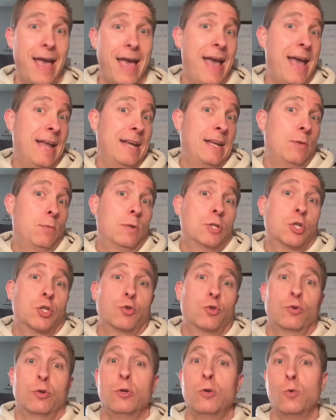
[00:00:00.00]
And it was
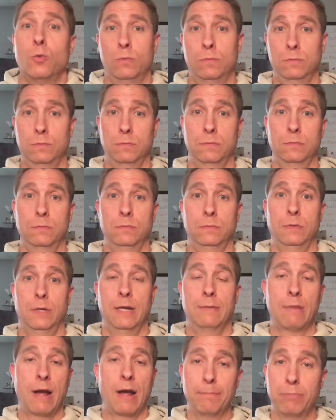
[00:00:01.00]
true
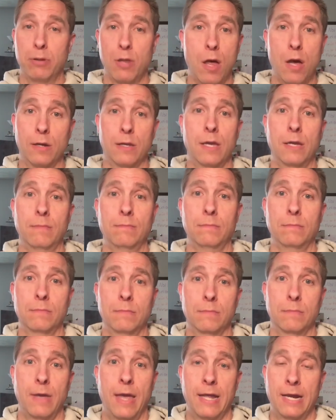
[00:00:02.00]
in my blogging
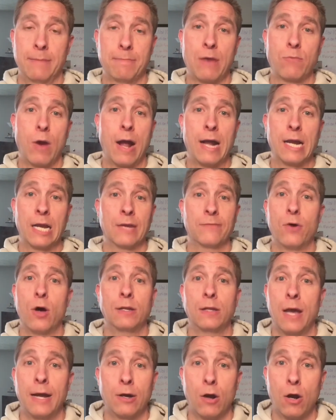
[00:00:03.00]
and in my writing of
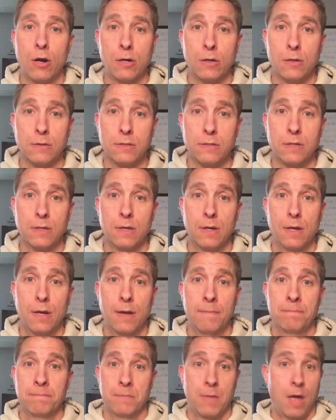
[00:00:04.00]
online articles.
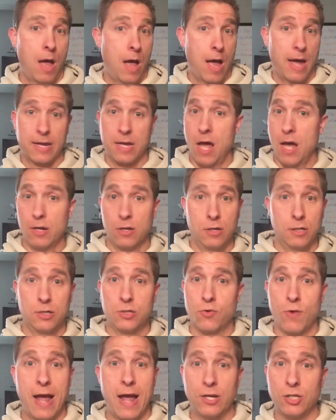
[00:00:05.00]
I got good
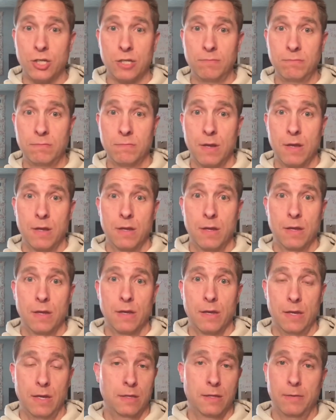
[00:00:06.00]
traction
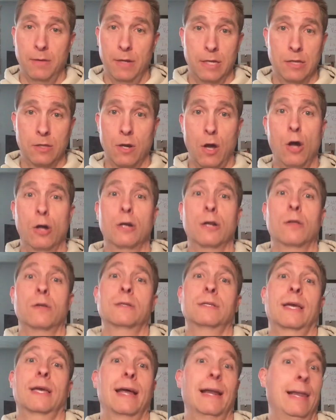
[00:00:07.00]
in the
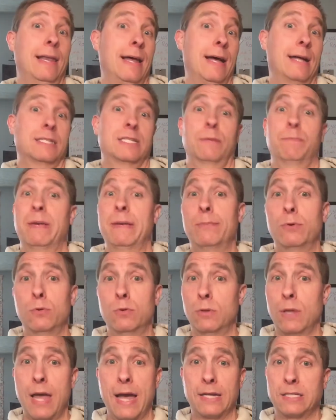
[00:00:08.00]
articles. I got lots of people
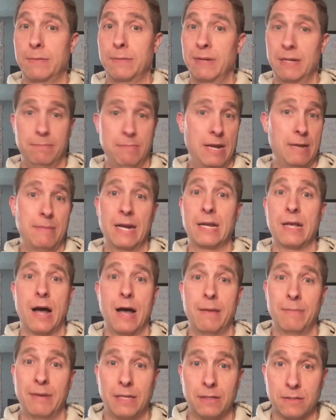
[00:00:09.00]
who liked them and many
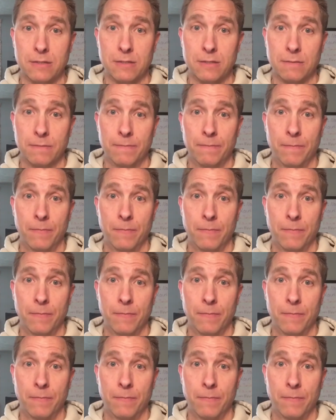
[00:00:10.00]
comments.